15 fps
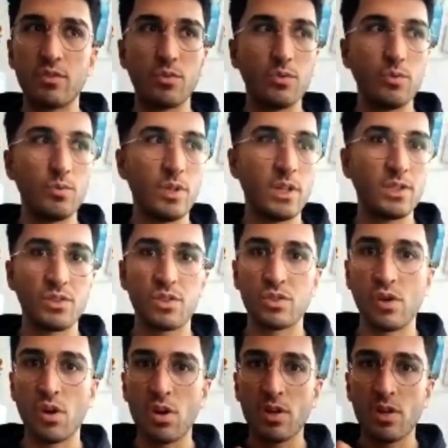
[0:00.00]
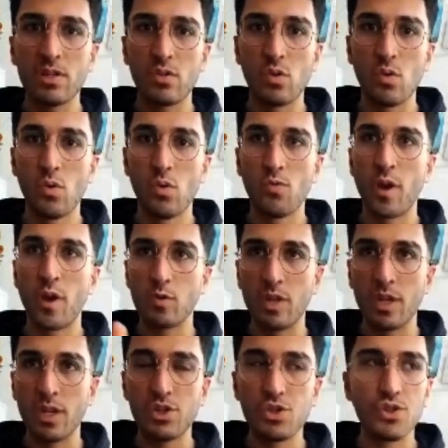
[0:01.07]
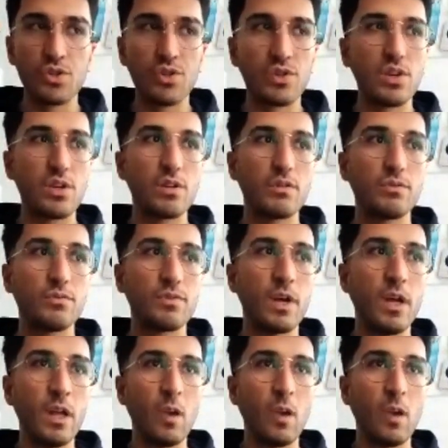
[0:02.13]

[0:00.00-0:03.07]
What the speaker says: to yet start this whole foundation of